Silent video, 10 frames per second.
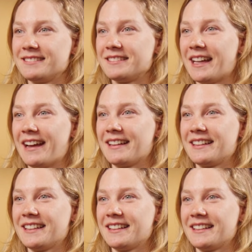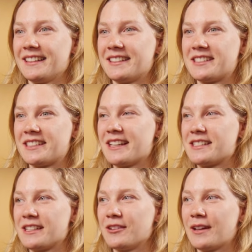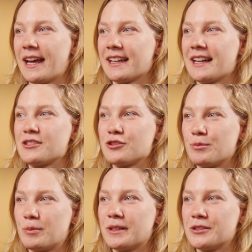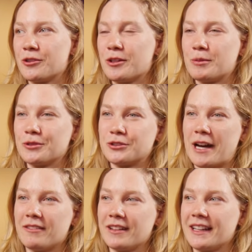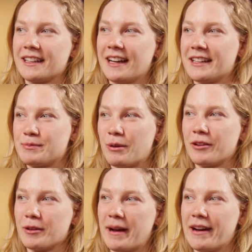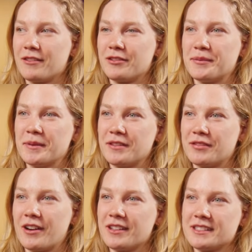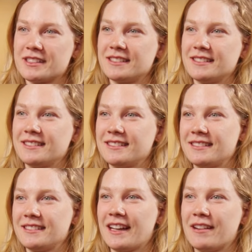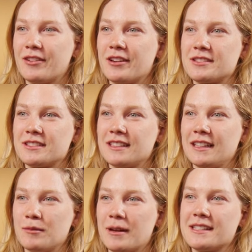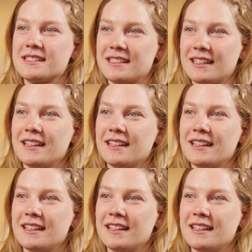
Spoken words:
Yeah, it's still like that super enjoyable traveling that I spoke about from the first EWSs I